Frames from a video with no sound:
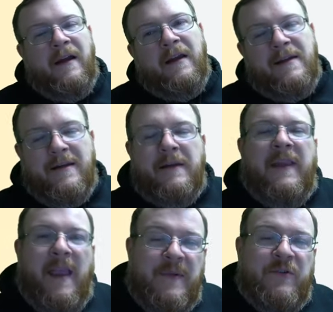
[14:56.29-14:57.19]
It
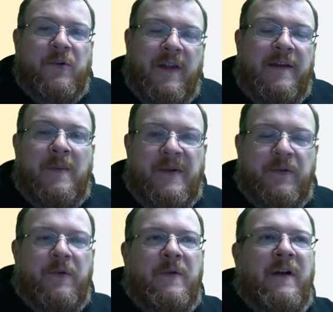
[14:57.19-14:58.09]
can be true, it cannot be
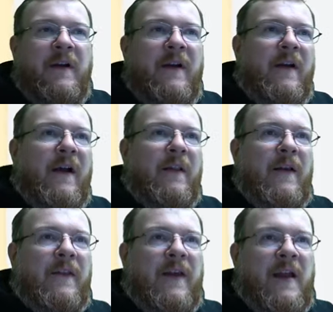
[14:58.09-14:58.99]
true. A lot
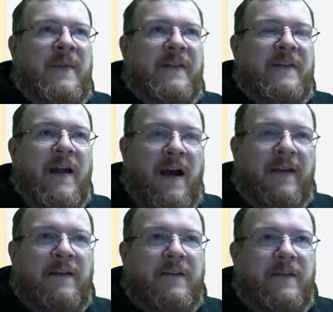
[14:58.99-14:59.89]
of the time, it's
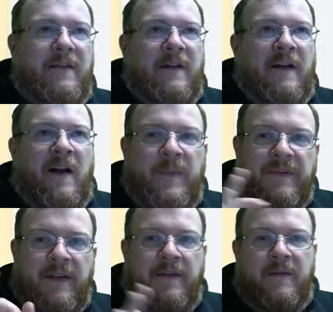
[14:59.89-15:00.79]
not
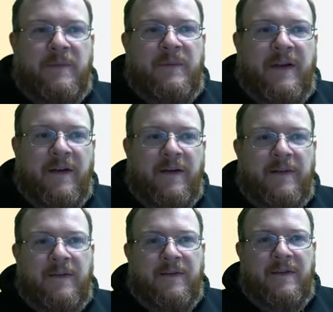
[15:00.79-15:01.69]
100% uh,
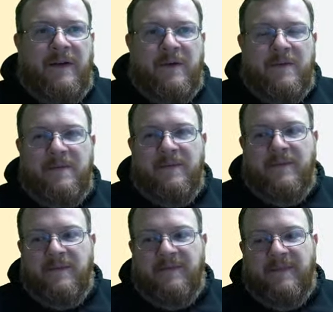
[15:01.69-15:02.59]
because you know
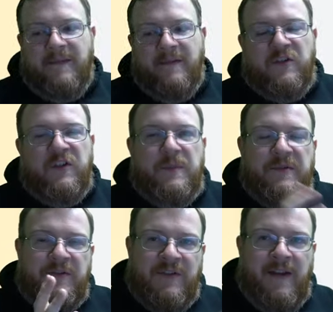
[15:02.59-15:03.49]

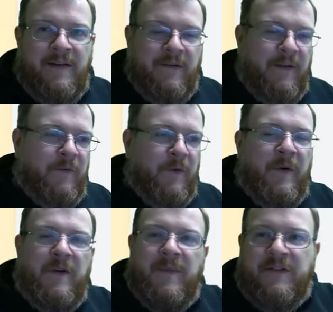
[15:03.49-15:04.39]
distribution chain is different from Pokemon's